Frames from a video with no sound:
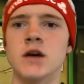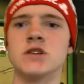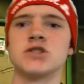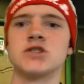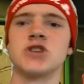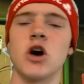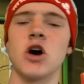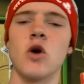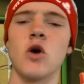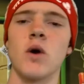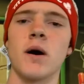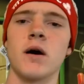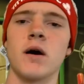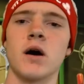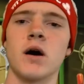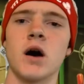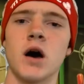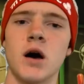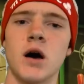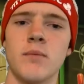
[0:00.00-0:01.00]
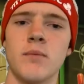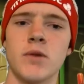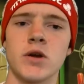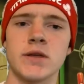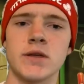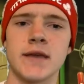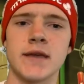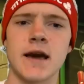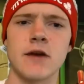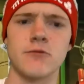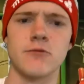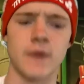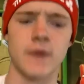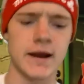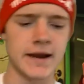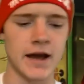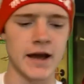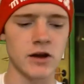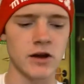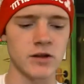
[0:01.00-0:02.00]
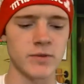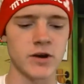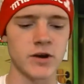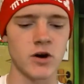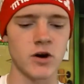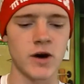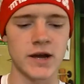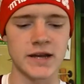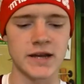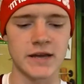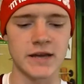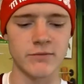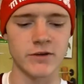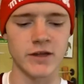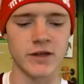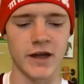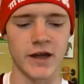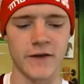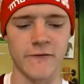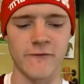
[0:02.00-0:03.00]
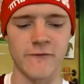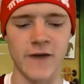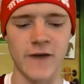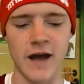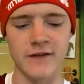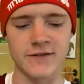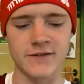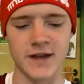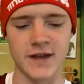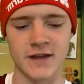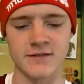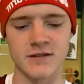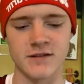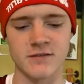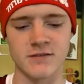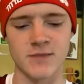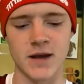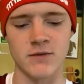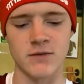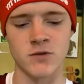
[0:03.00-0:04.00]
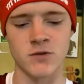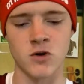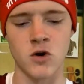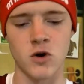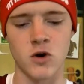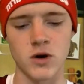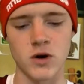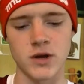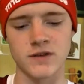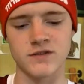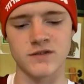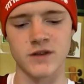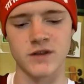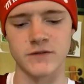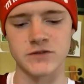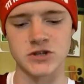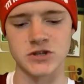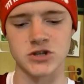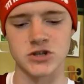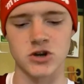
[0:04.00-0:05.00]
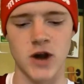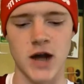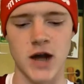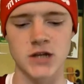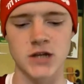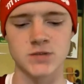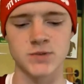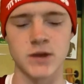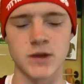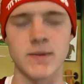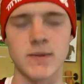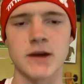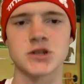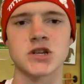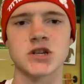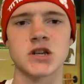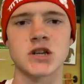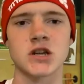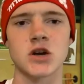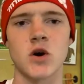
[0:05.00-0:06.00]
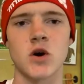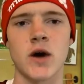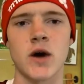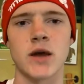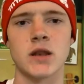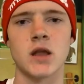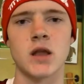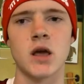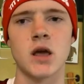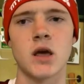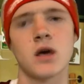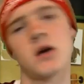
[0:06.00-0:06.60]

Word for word: So, um, yeah, right now, let me go ahead and give me like five seconds because my recording stuff just crashed, but I'm actually going to go ahead and